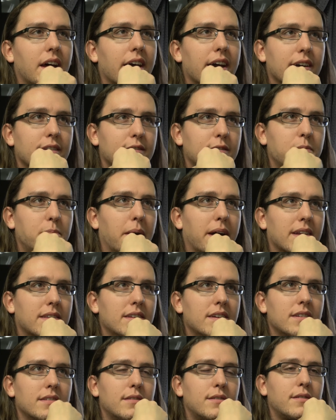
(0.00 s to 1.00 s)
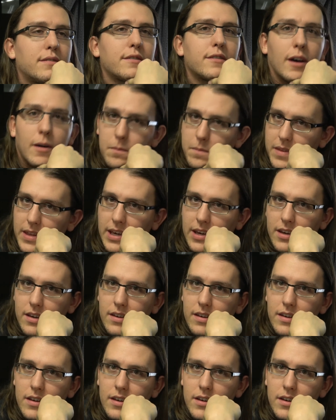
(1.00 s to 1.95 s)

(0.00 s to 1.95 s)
I expected something